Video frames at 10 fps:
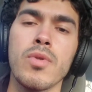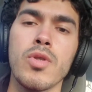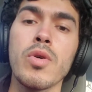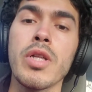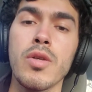
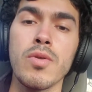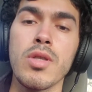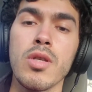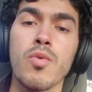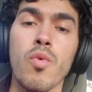you can use
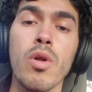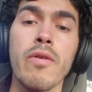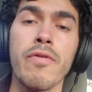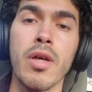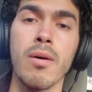this rule
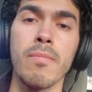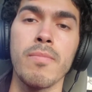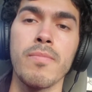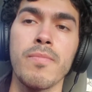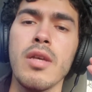of thumb.
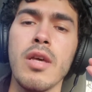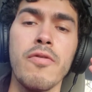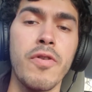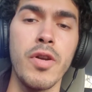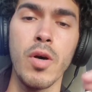
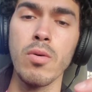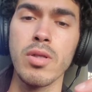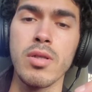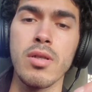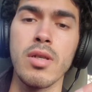If a
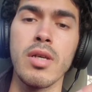note